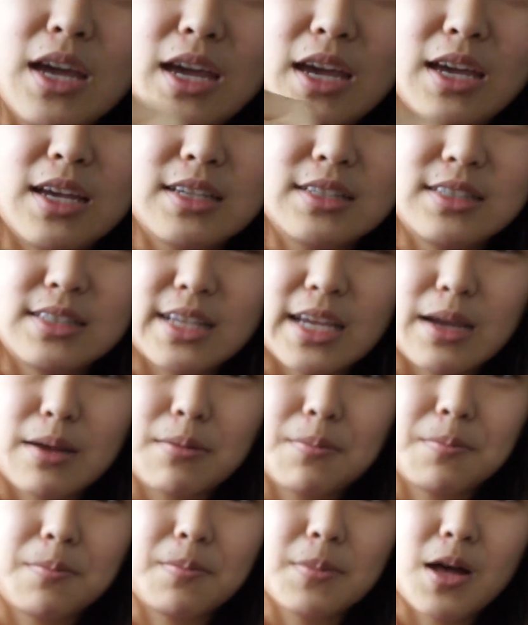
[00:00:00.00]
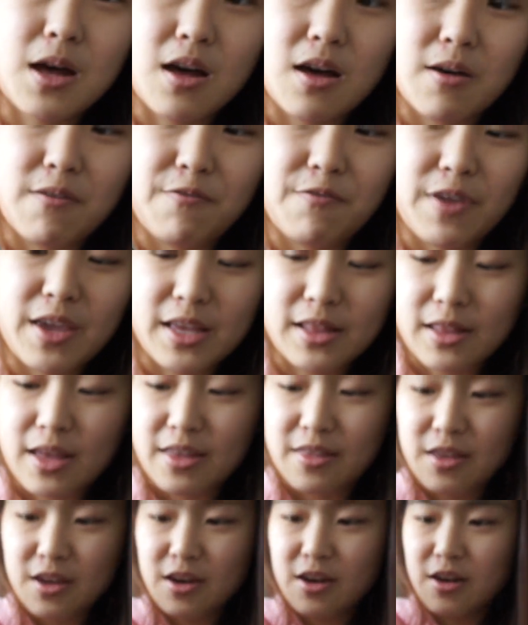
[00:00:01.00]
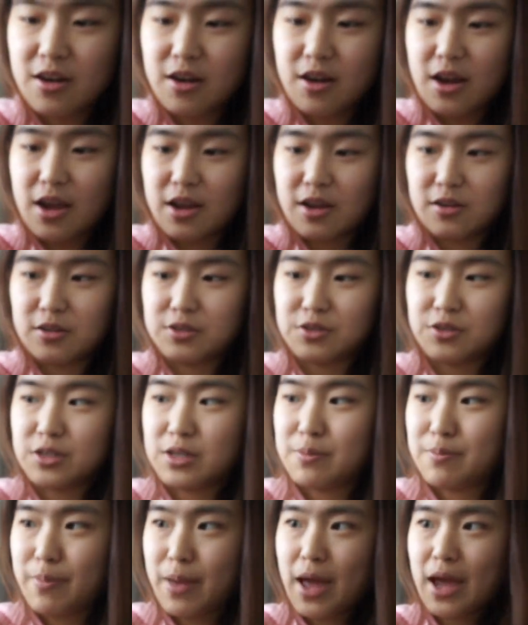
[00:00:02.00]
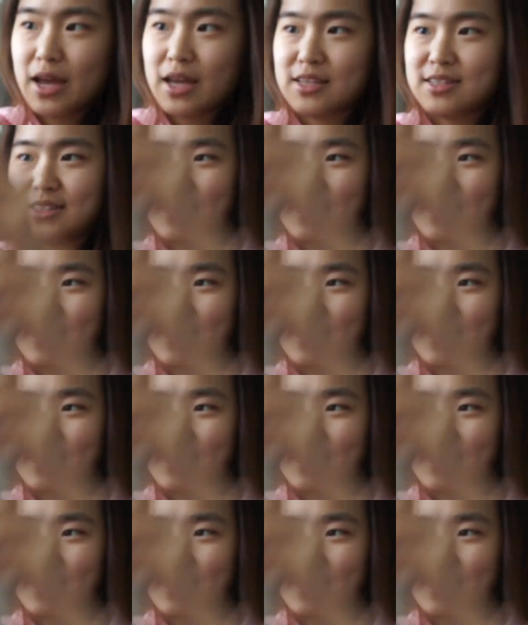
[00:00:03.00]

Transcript: is like uh, fake leather and also the back has